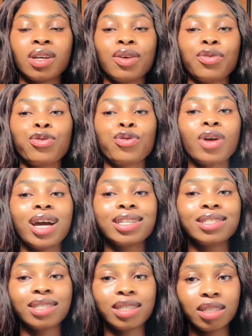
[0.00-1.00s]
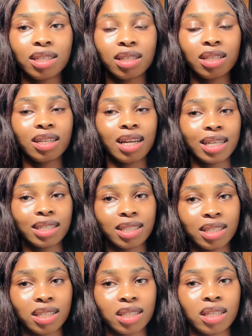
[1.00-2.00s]
Friday
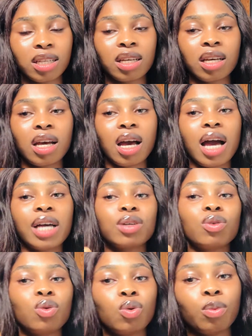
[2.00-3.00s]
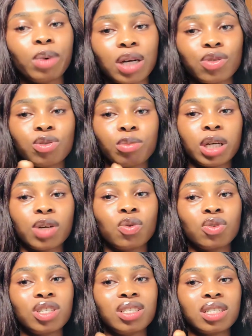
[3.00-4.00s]
night, I go back to my
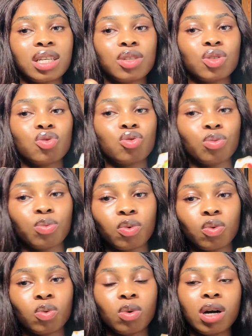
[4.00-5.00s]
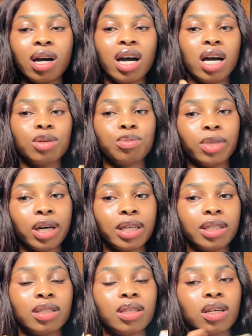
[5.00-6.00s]
Kojie San soap and my